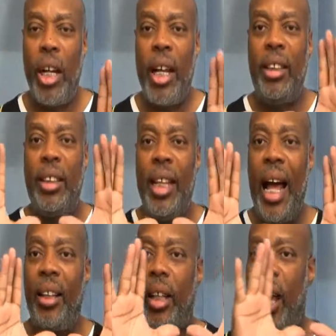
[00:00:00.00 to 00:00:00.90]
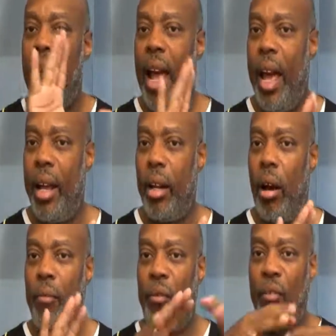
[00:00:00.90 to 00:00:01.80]
is not the head
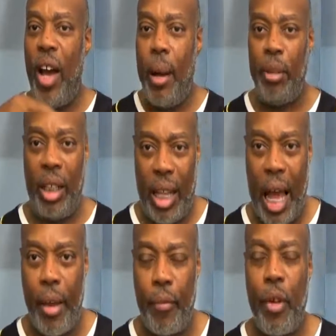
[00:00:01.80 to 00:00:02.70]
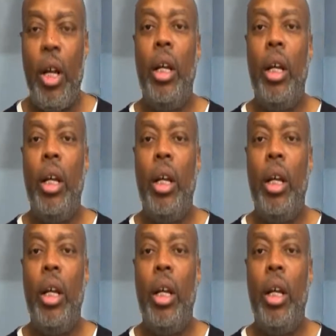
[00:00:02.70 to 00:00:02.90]
of family life,